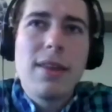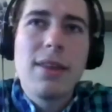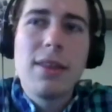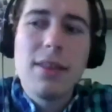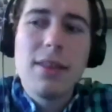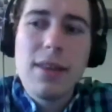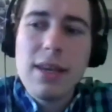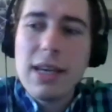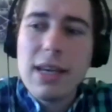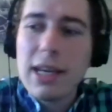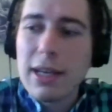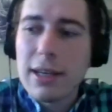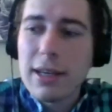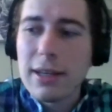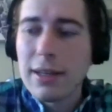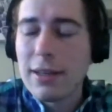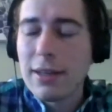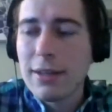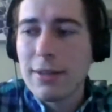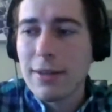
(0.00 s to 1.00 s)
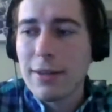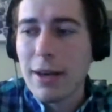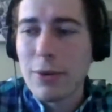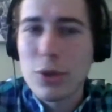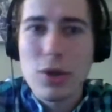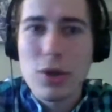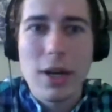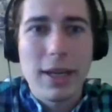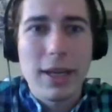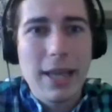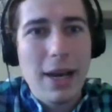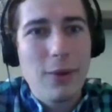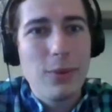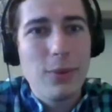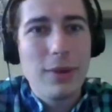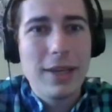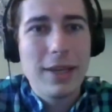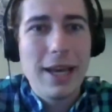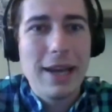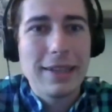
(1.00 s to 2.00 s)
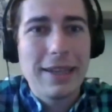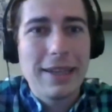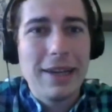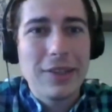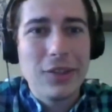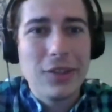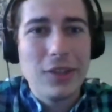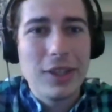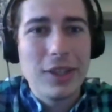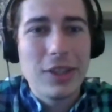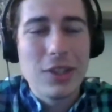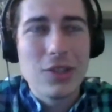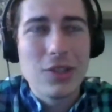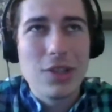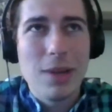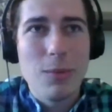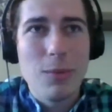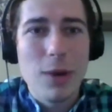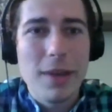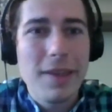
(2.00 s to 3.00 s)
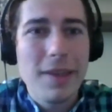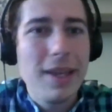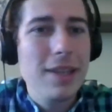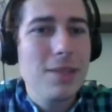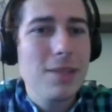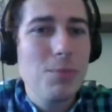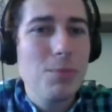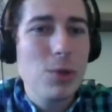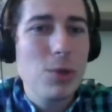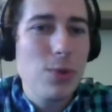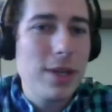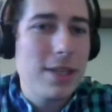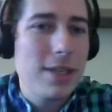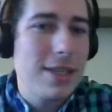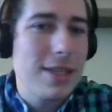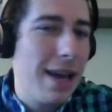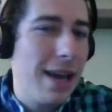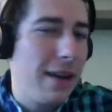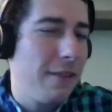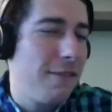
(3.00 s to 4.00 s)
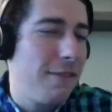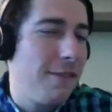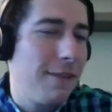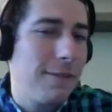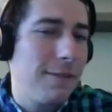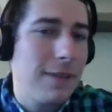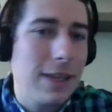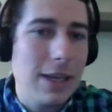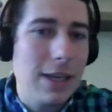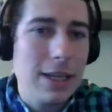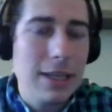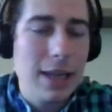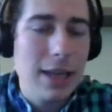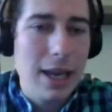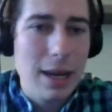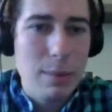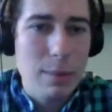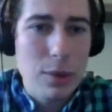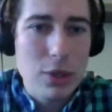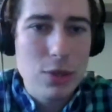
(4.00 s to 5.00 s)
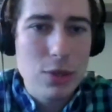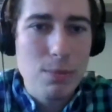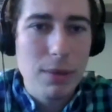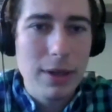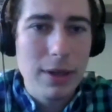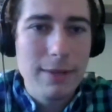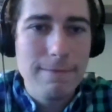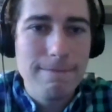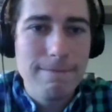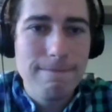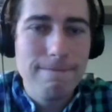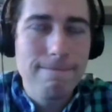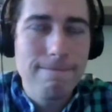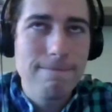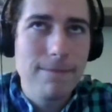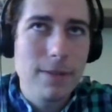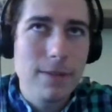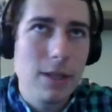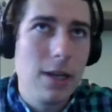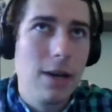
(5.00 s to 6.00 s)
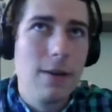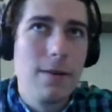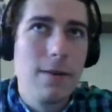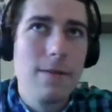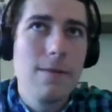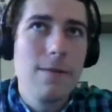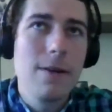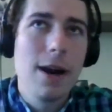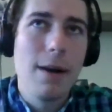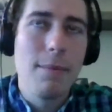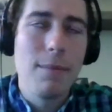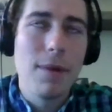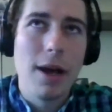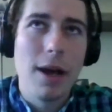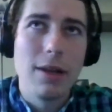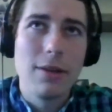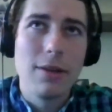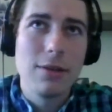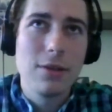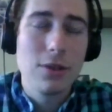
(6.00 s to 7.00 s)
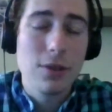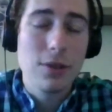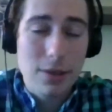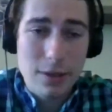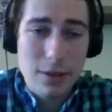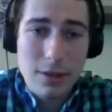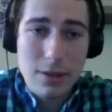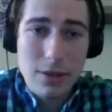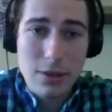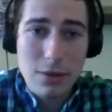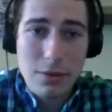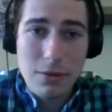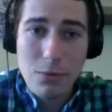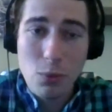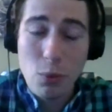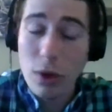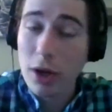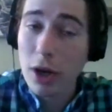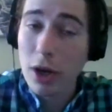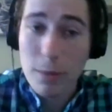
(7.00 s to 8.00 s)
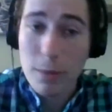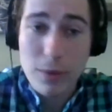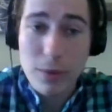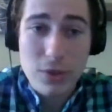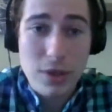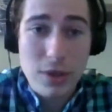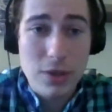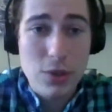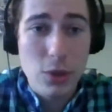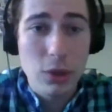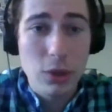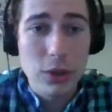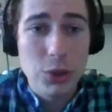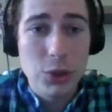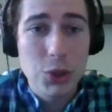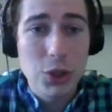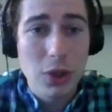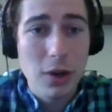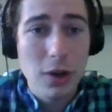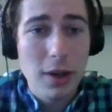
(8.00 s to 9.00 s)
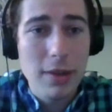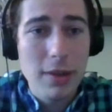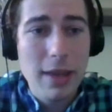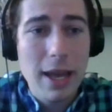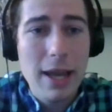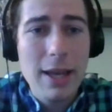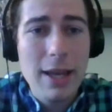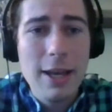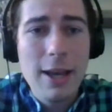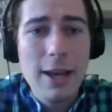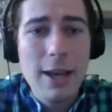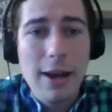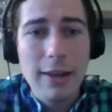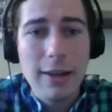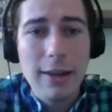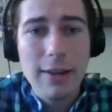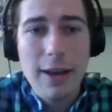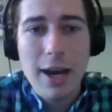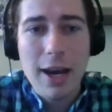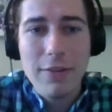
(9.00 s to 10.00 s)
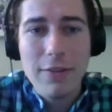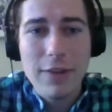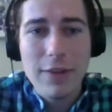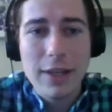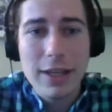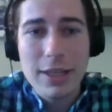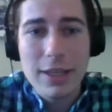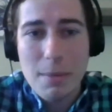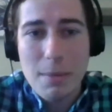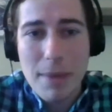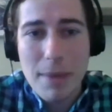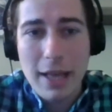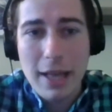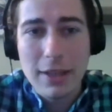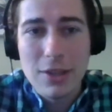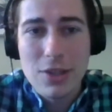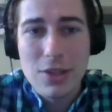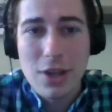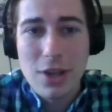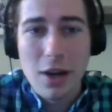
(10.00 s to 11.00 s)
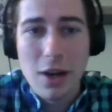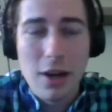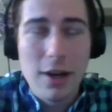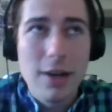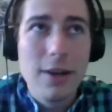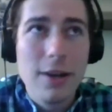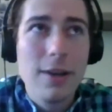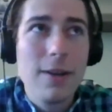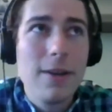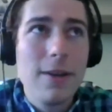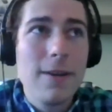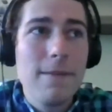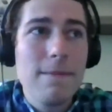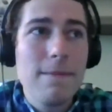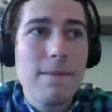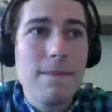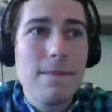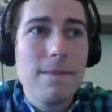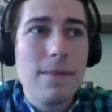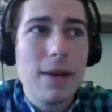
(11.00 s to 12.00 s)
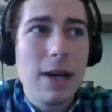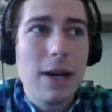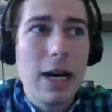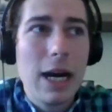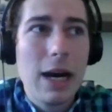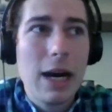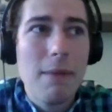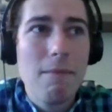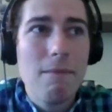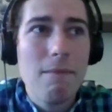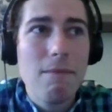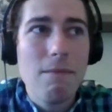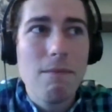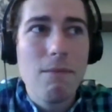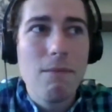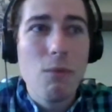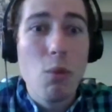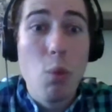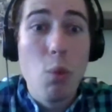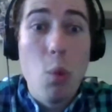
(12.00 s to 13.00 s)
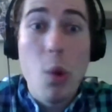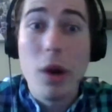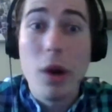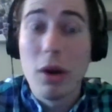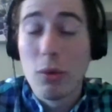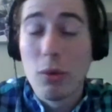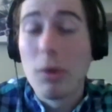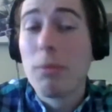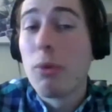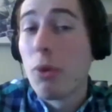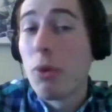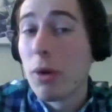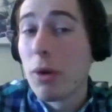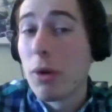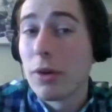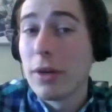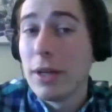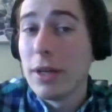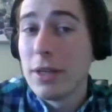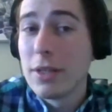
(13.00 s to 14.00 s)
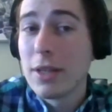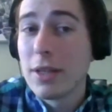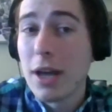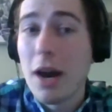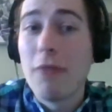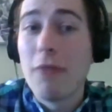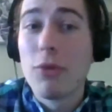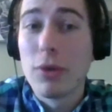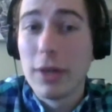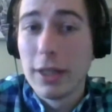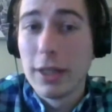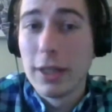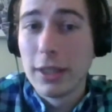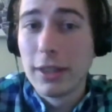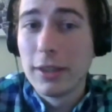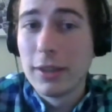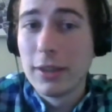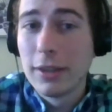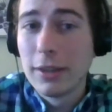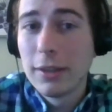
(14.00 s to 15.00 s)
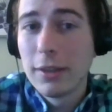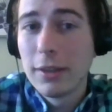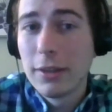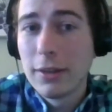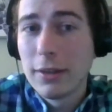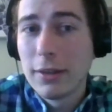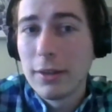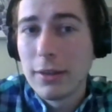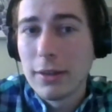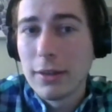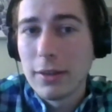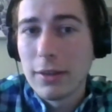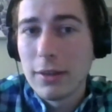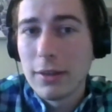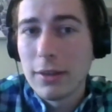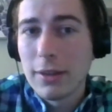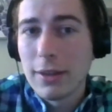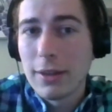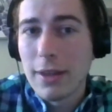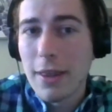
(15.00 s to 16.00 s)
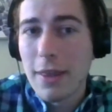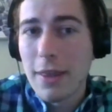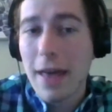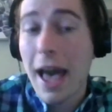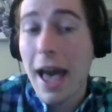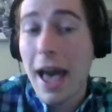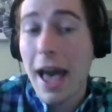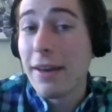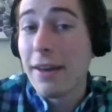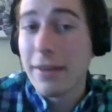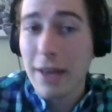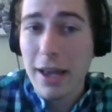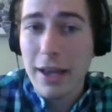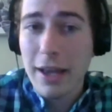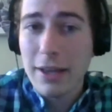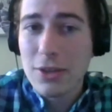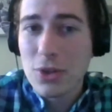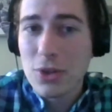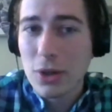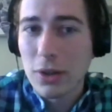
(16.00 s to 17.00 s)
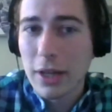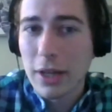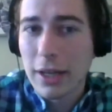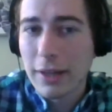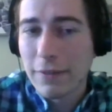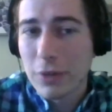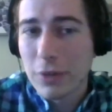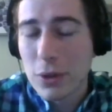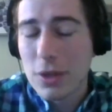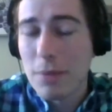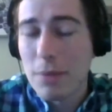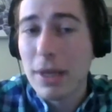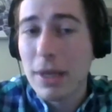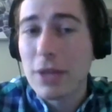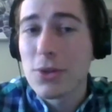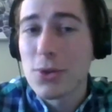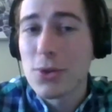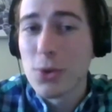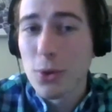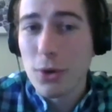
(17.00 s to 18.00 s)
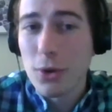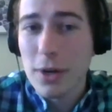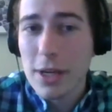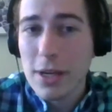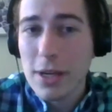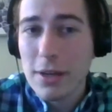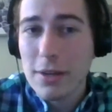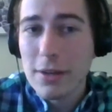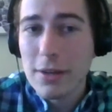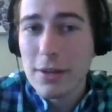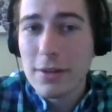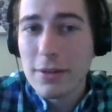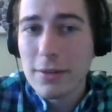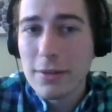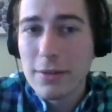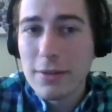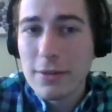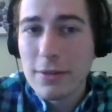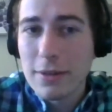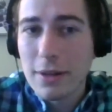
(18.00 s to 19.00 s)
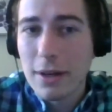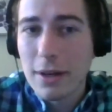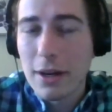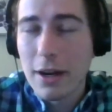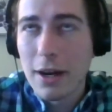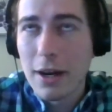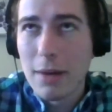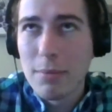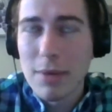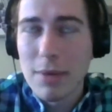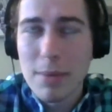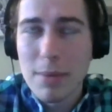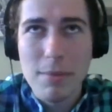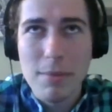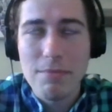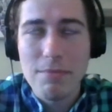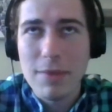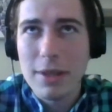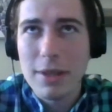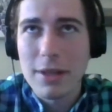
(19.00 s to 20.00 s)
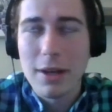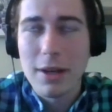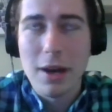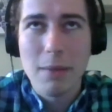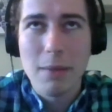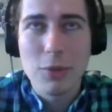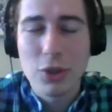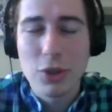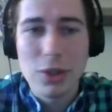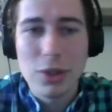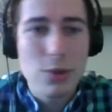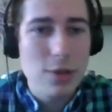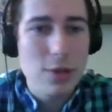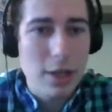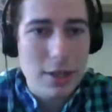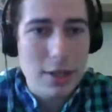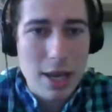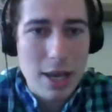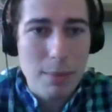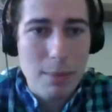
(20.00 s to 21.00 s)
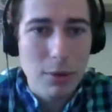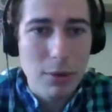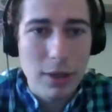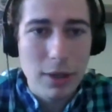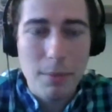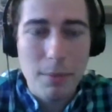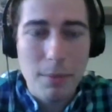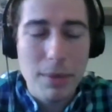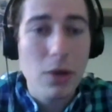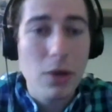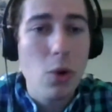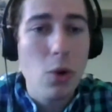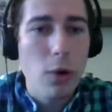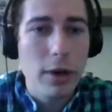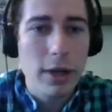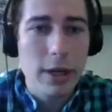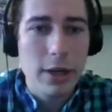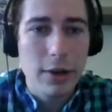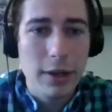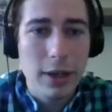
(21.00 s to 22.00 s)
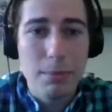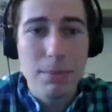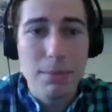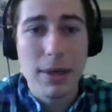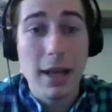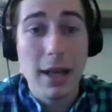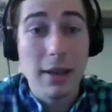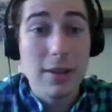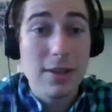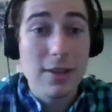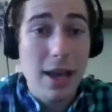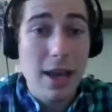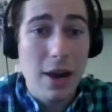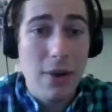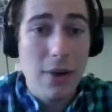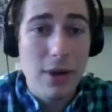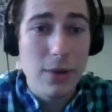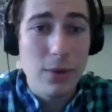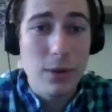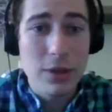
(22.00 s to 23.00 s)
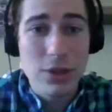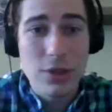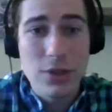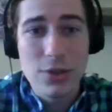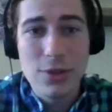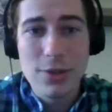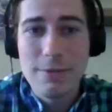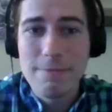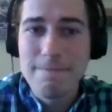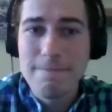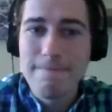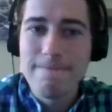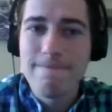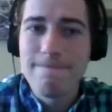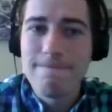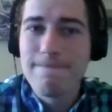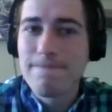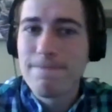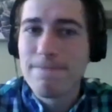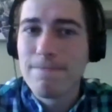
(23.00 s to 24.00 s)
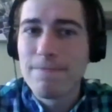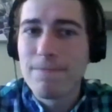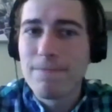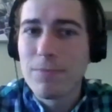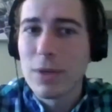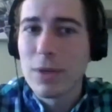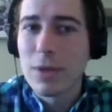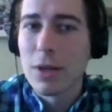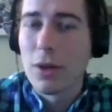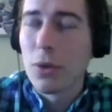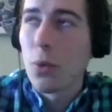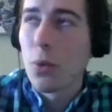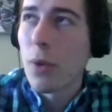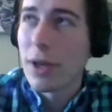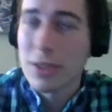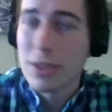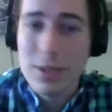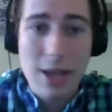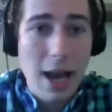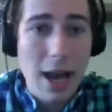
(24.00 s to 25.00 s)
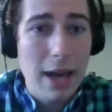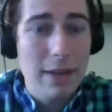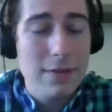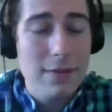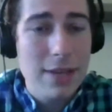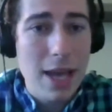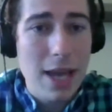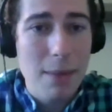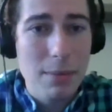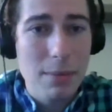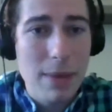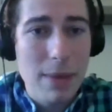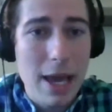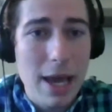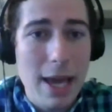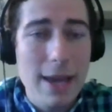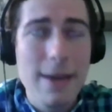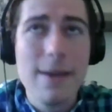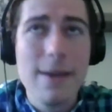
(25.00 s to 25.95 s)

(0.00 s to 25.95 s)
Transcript: think I was trying to calculate this number. I think it's between 10 and 15 cameras, but I'm not 100% totally sure on that. A lot of it depends on um, what a reporter is covering that day. So like if there's a big story, maybe I'm just going to use an example, like a big court hearing in Pinellas County, which is the west side of Tampa Bay.